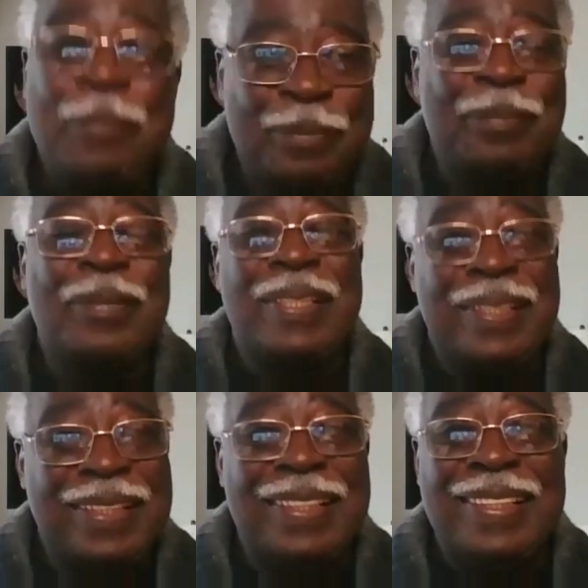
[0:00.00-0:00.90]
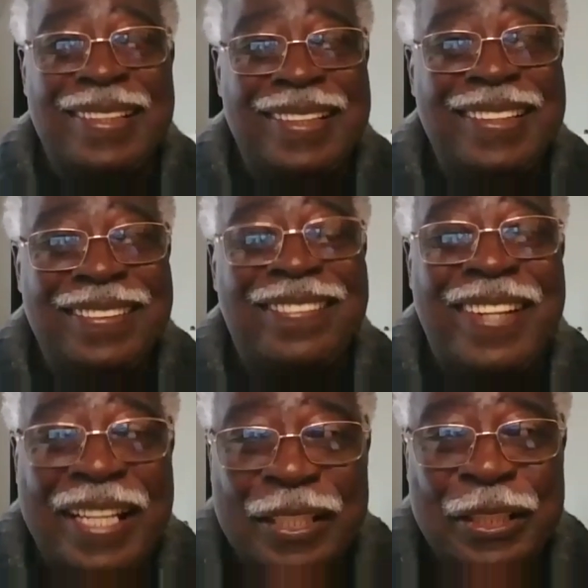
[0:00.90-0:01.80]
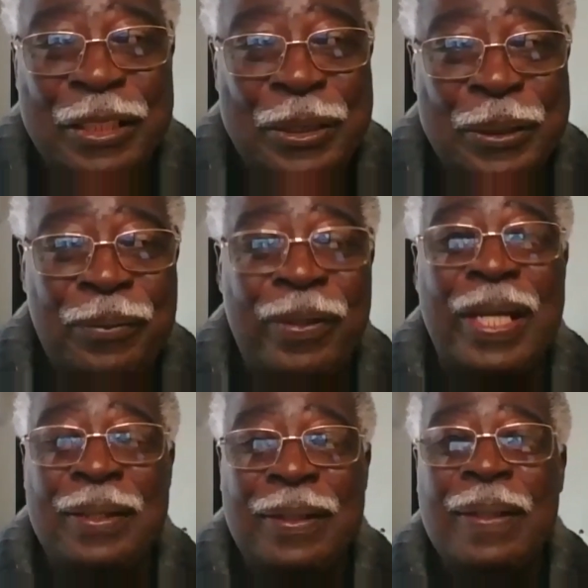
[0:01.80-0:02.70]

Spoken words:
didn't count your cost properly. Right.